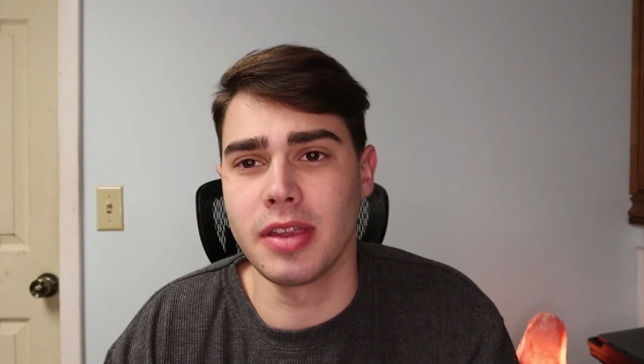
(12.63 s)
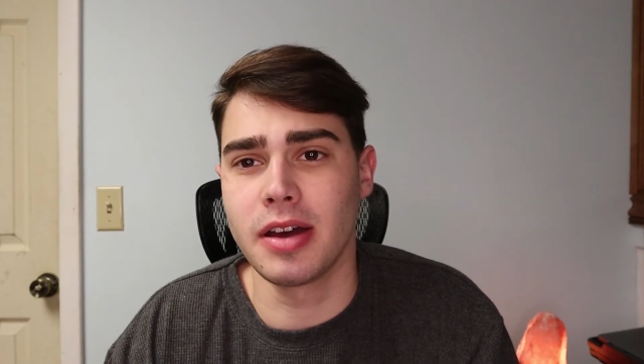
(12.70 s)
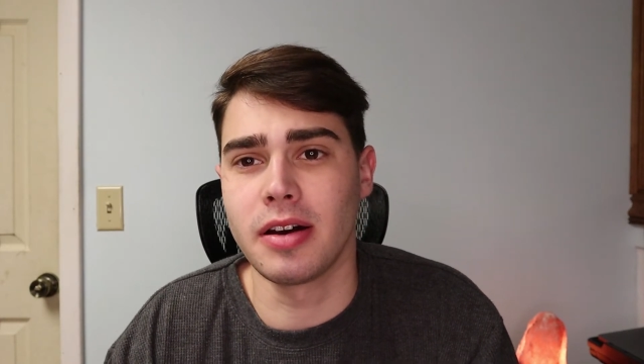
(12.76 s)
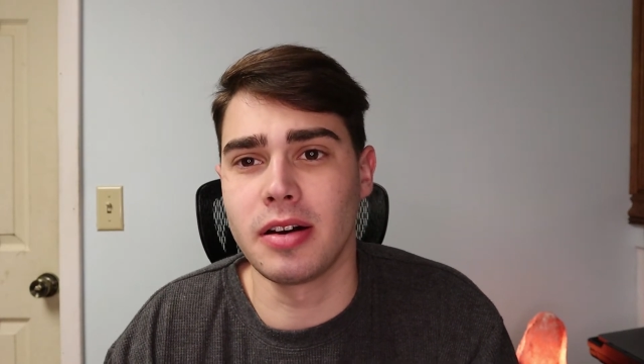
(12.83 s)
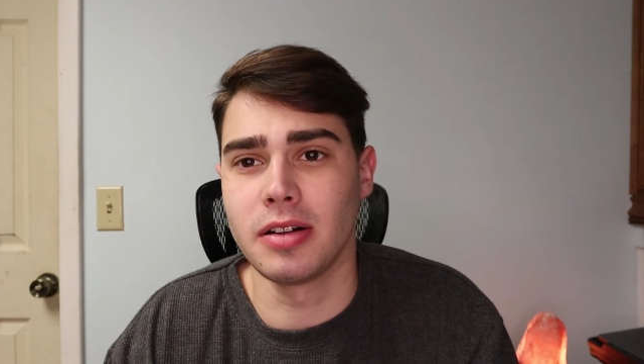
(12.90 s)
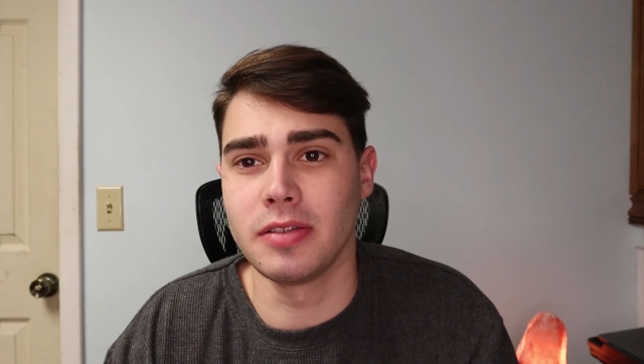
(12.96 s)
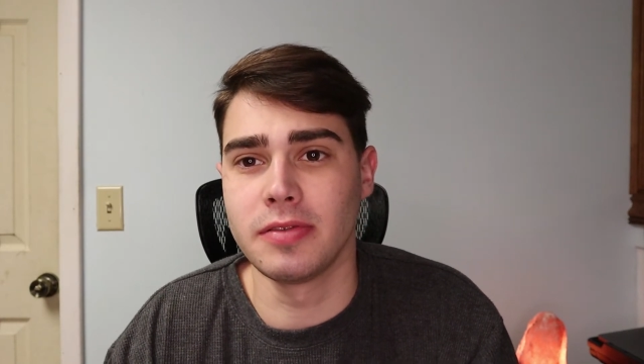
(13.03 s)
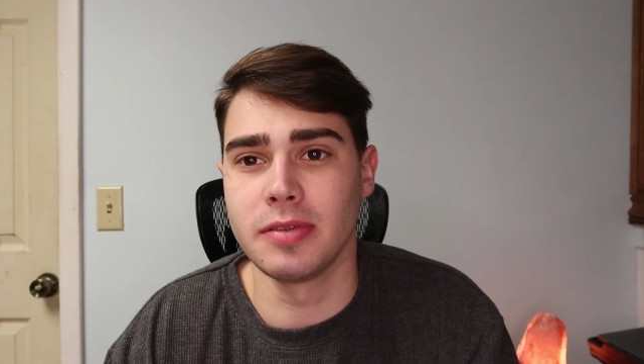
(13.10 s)
Not
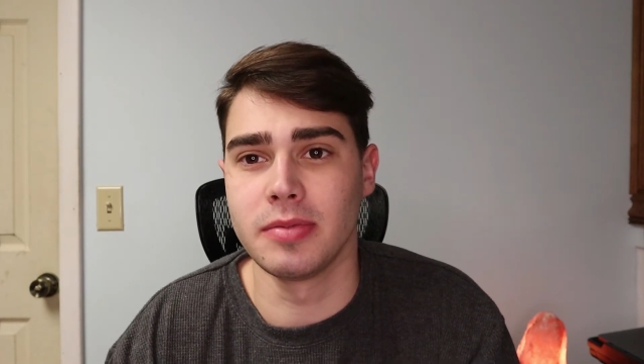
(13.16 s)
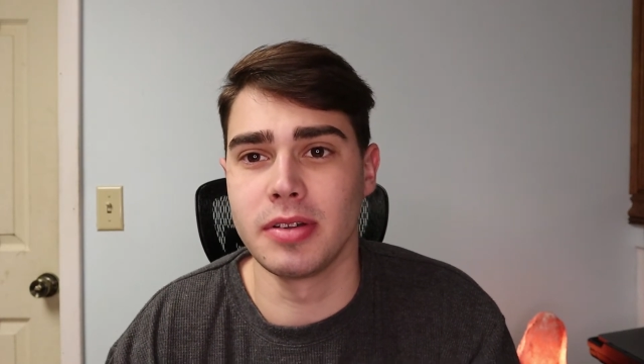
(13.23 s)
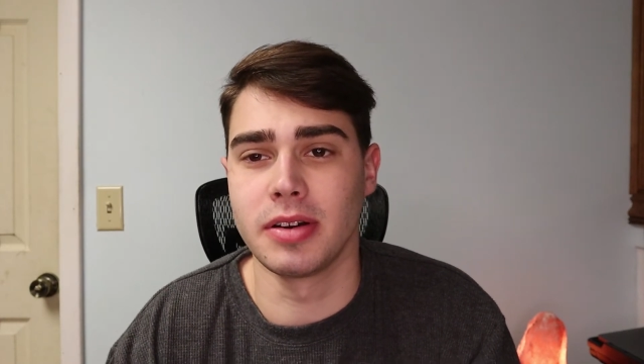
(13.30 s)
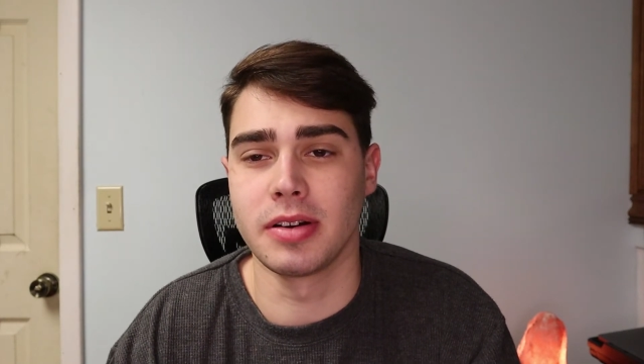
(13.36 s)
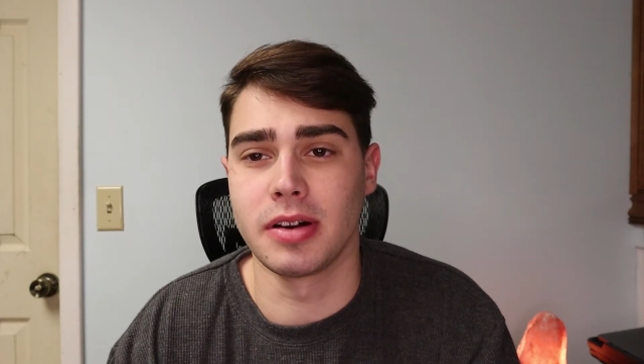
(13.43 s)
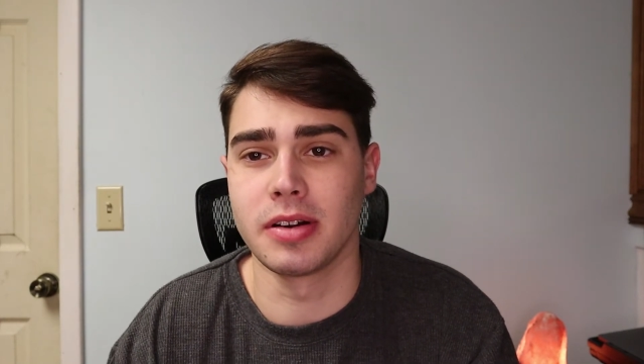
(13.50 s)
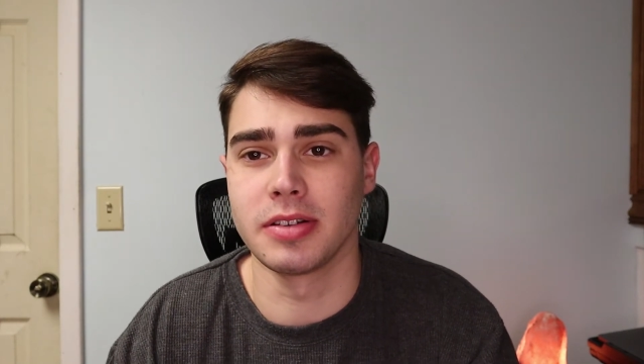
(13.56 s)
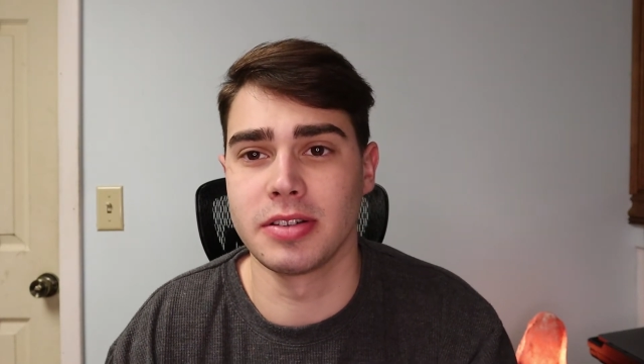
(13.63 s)
all of them.
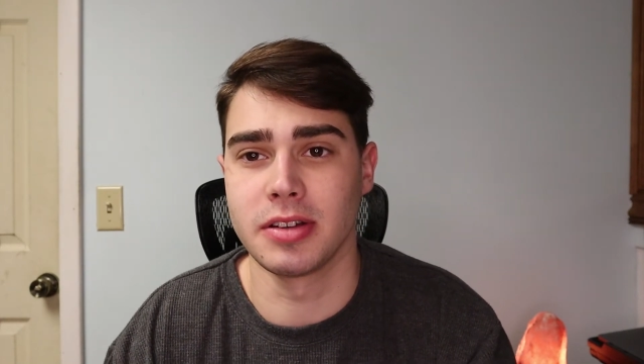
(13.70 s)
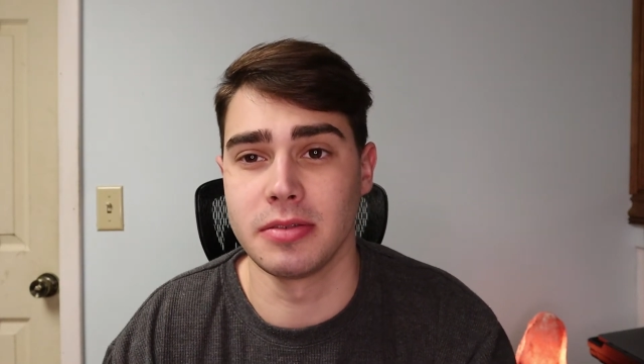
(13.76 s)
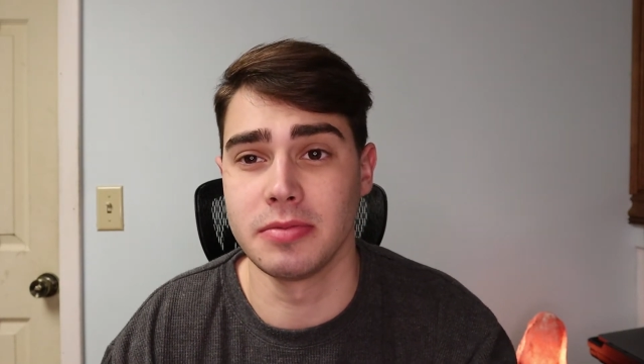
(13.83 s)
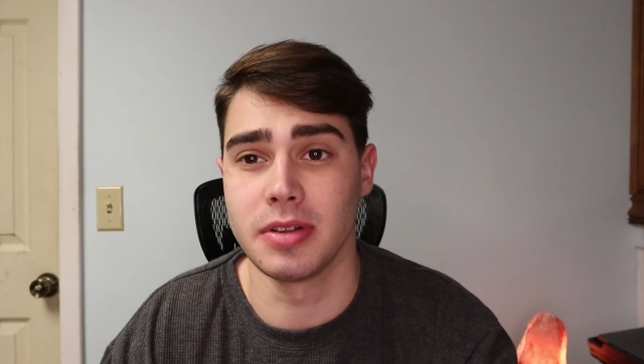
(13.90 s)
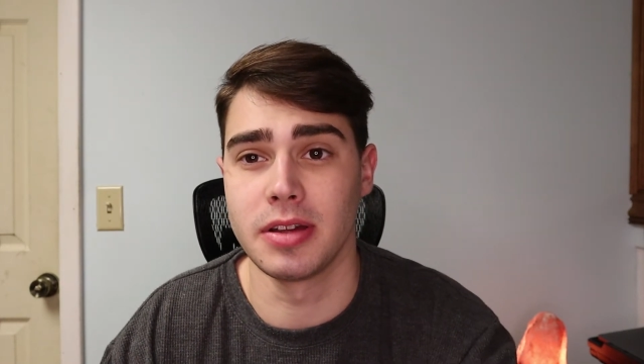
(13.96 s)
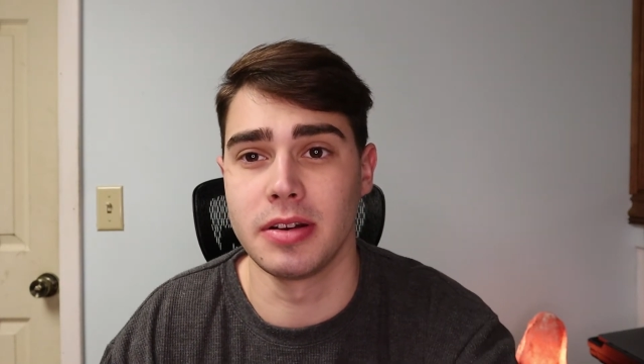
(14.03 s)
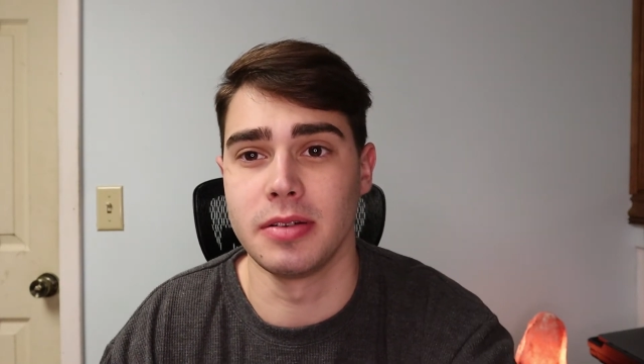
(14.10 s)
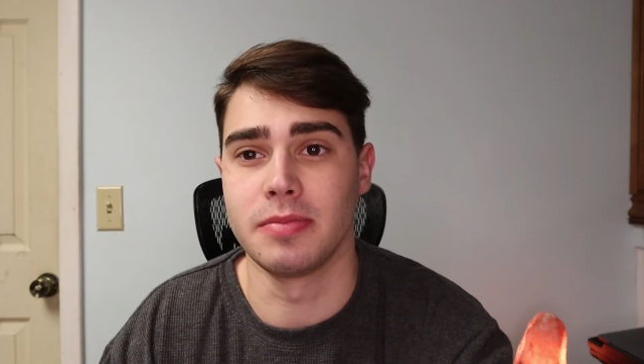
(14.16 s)
There are
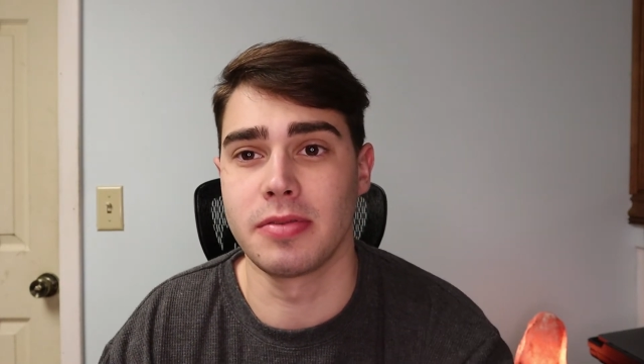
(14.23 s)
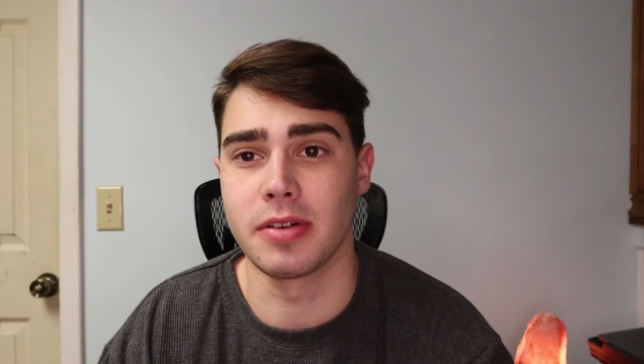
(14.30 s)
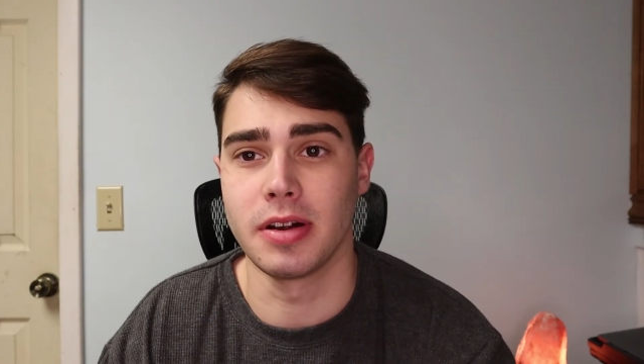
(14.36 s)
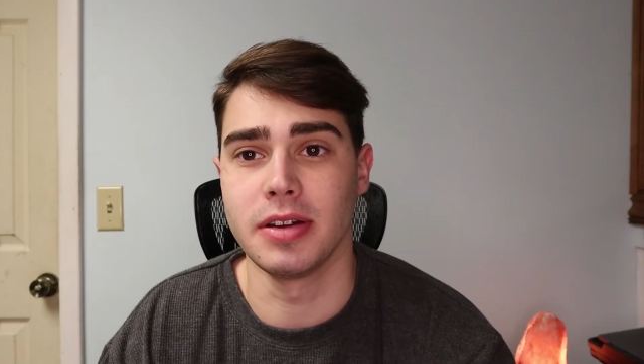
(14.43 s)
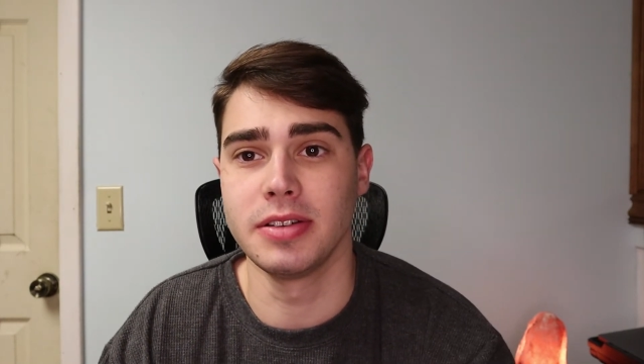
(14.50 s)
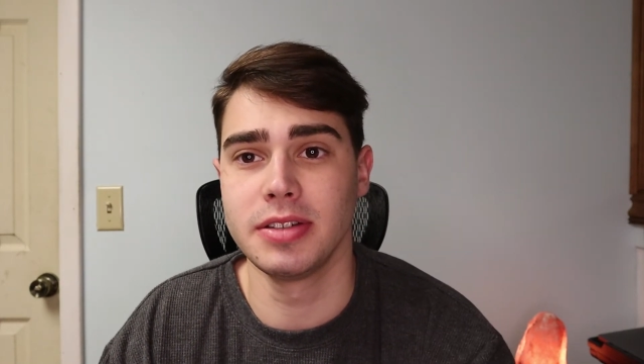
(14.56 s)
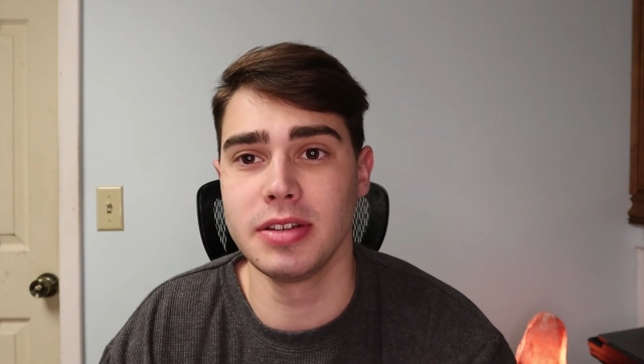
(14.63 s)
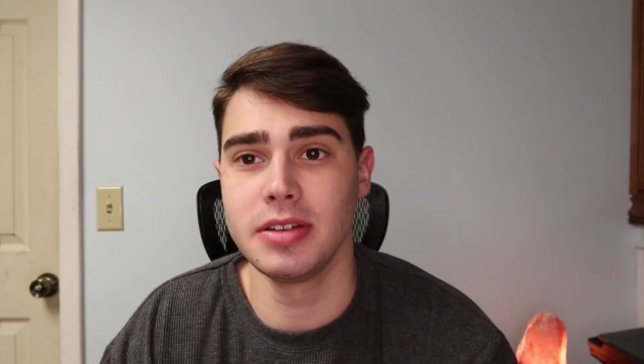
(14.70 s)
some that are
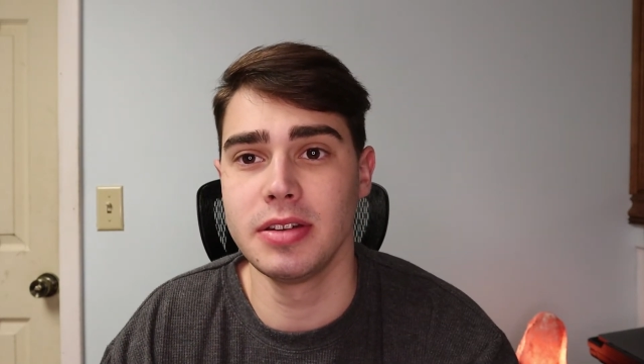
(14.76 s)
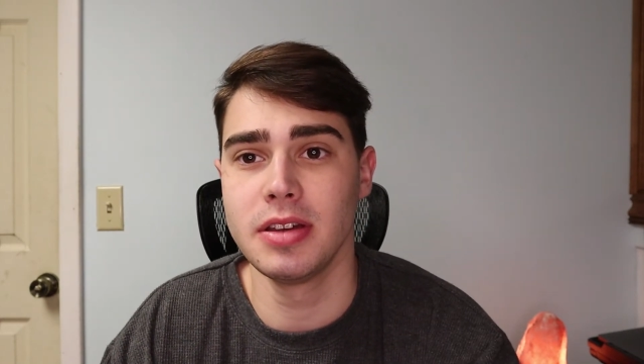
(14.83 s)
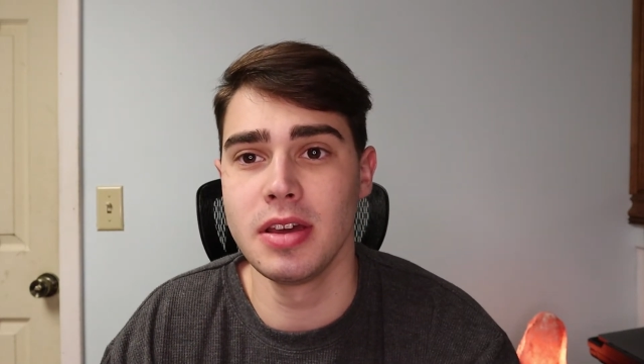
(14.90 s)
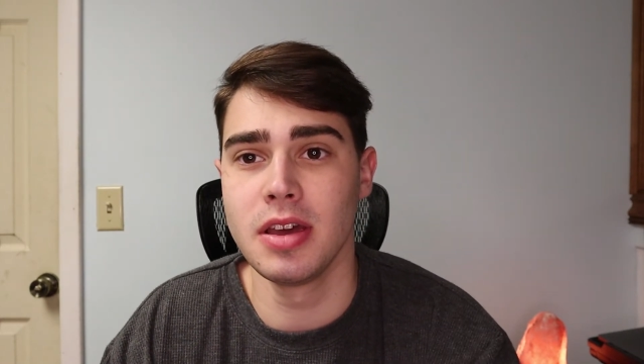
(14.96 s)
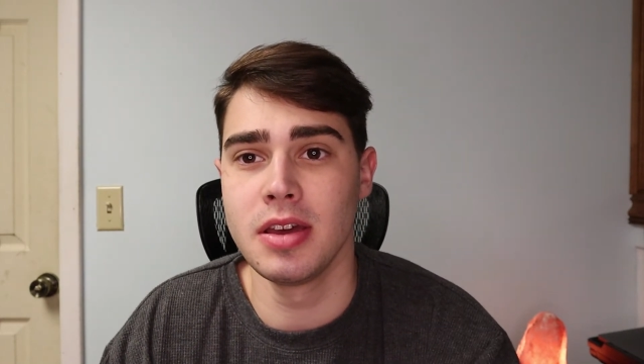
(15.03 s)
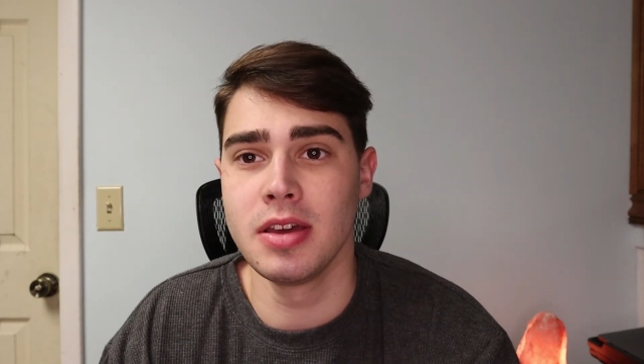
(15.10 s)
pricey.